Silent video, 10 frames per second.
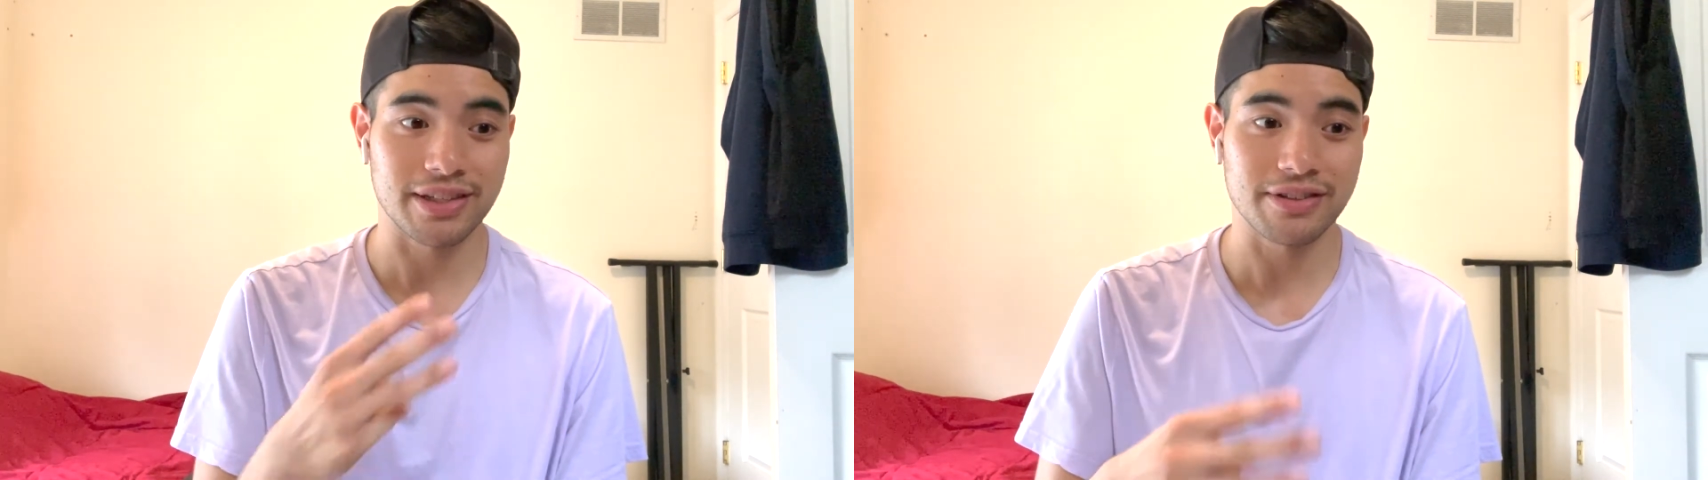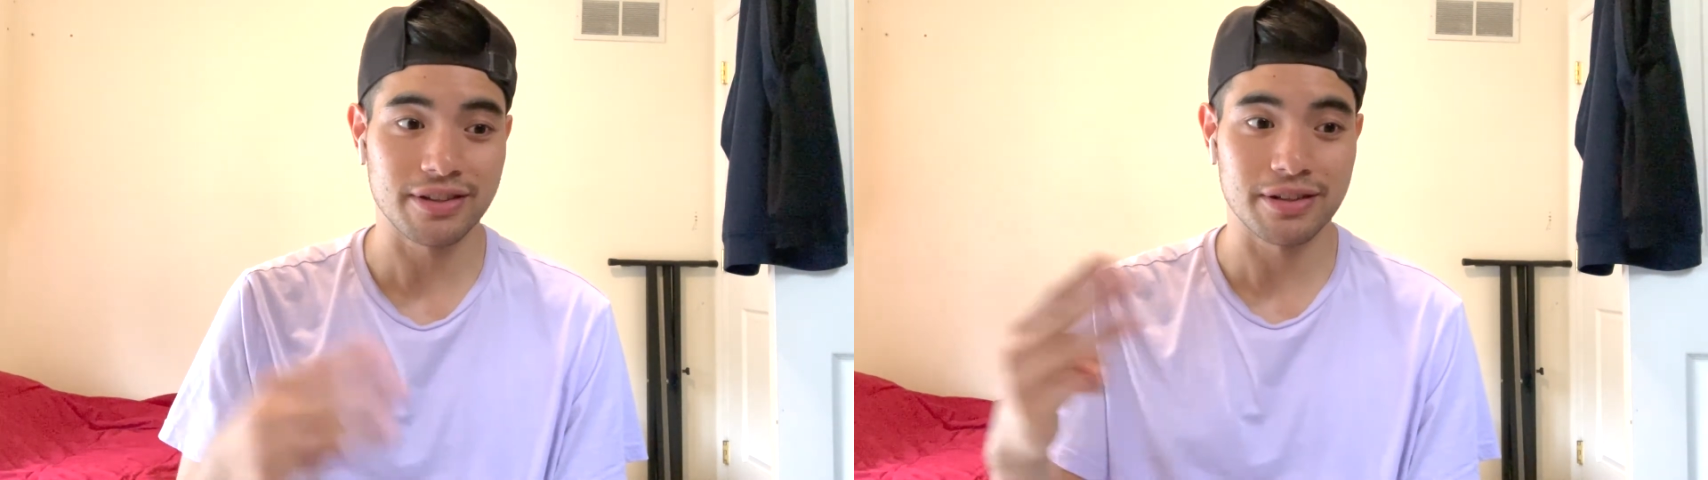
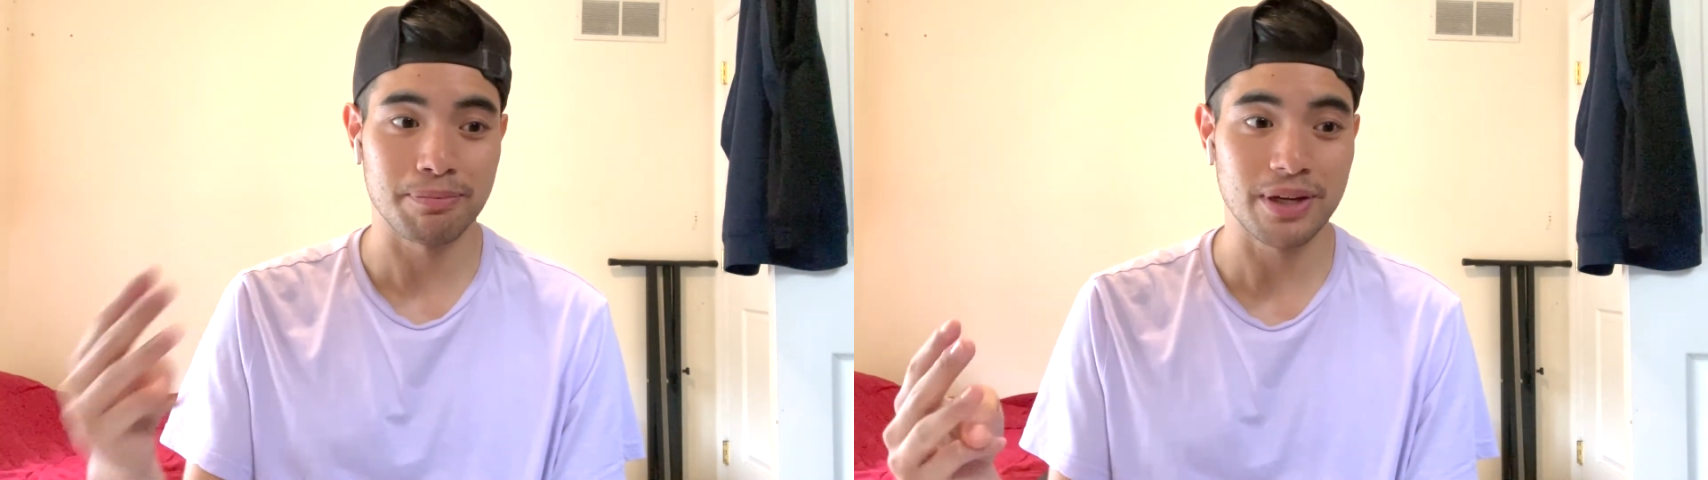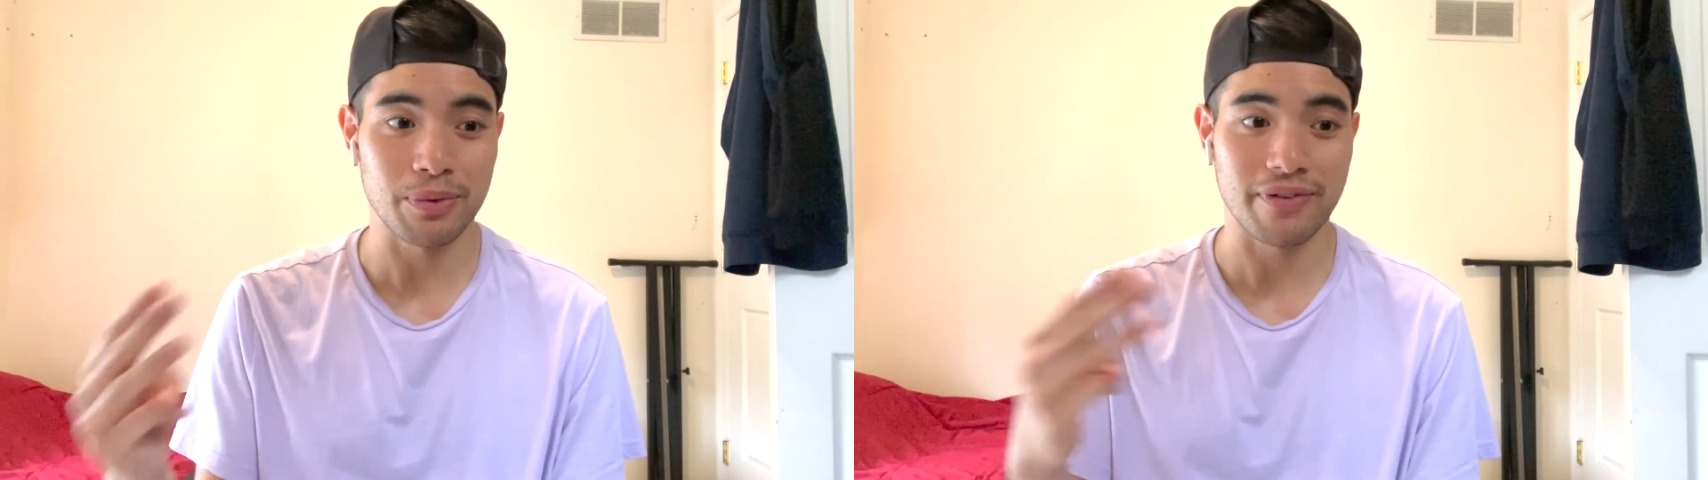destined to
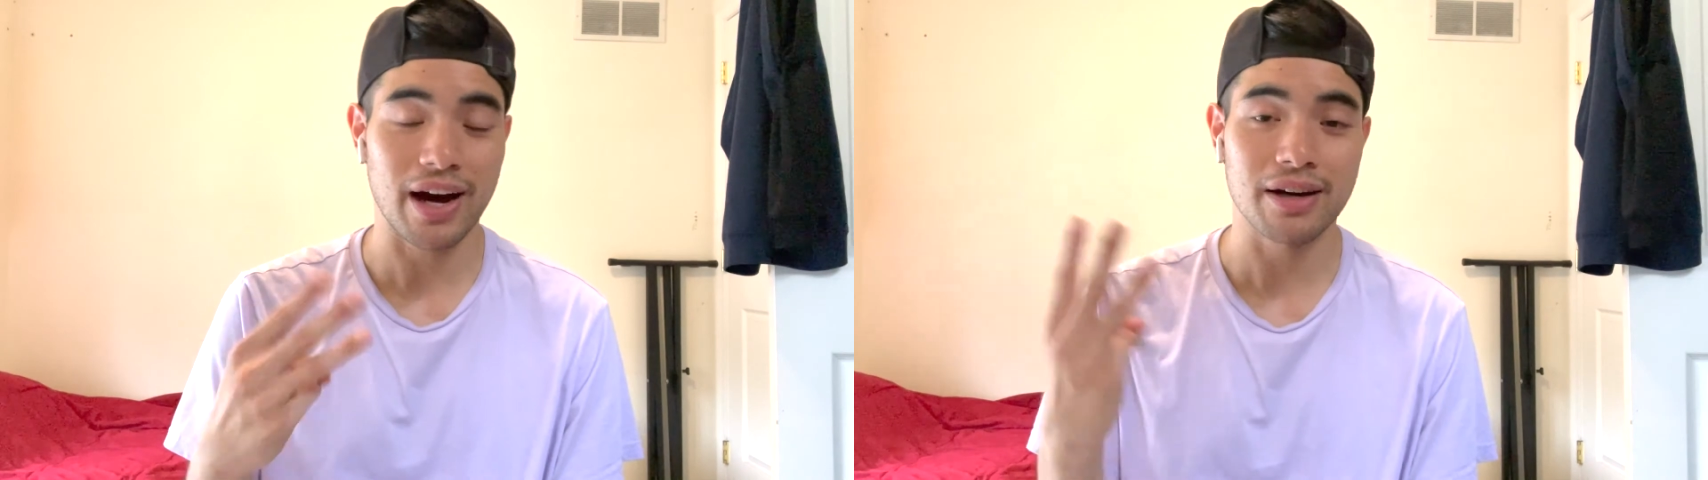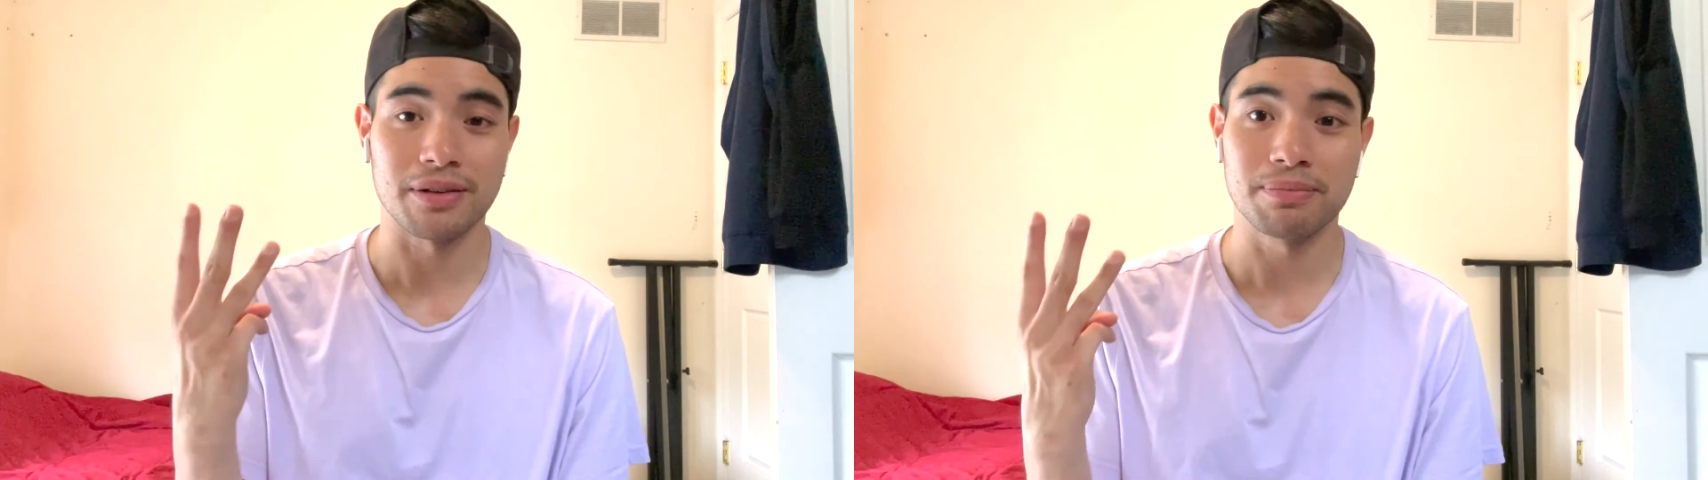be with
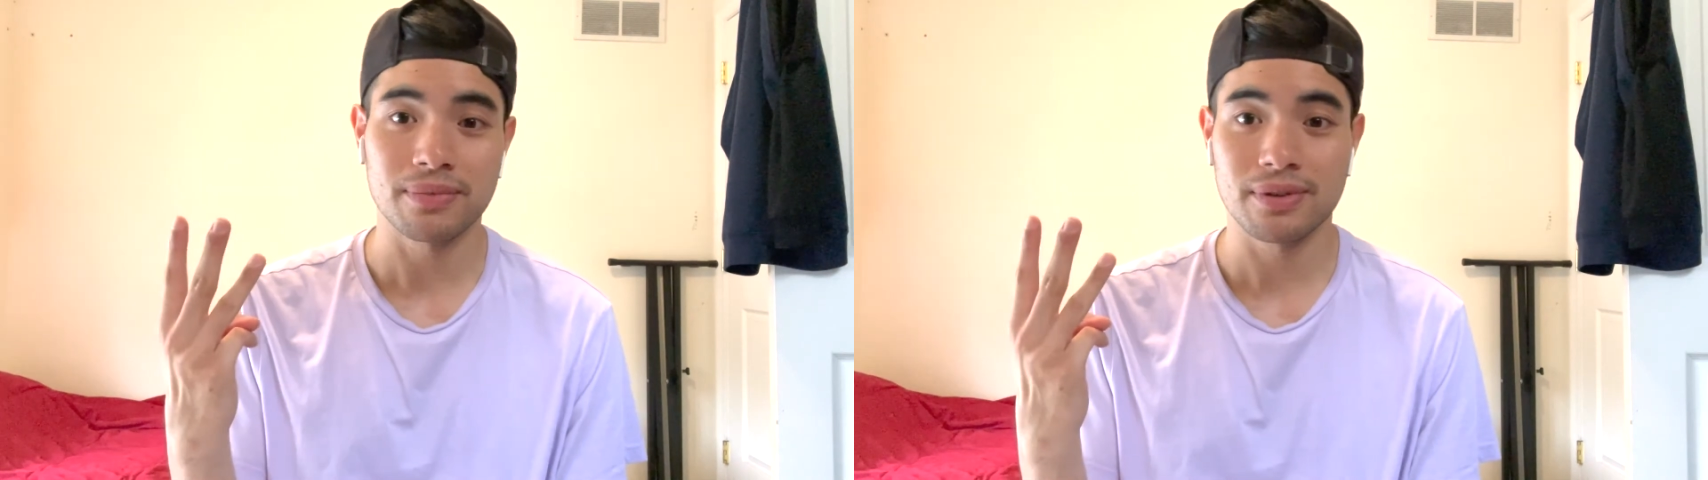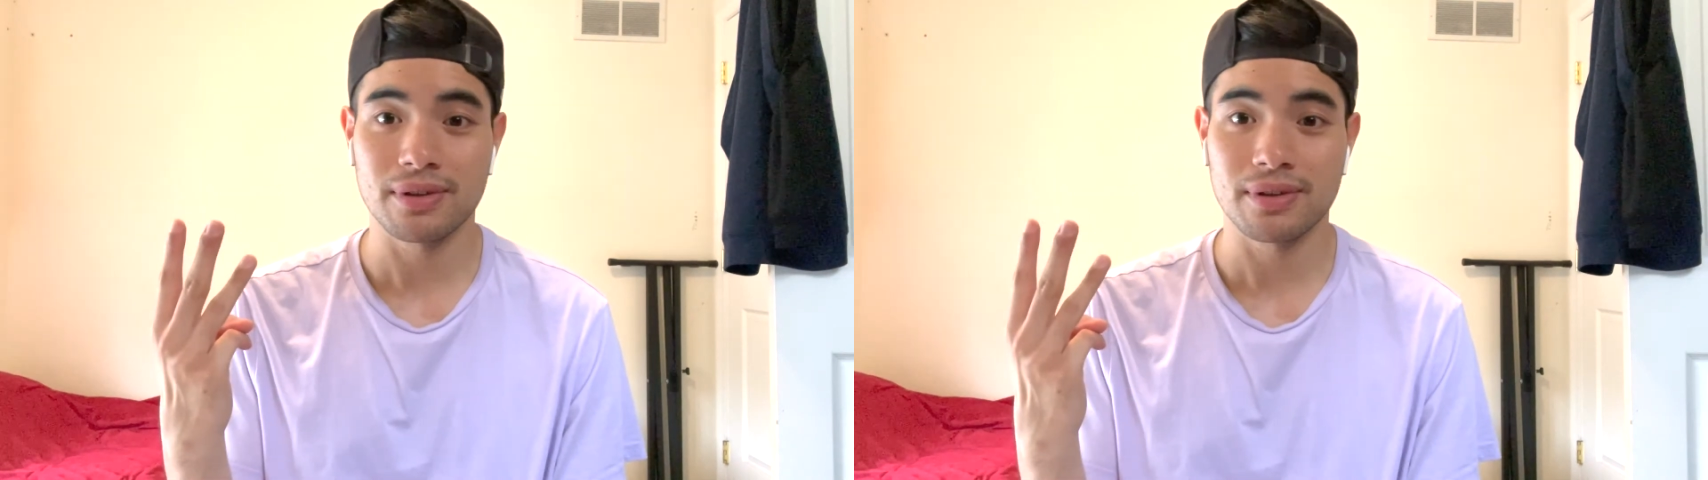Haram,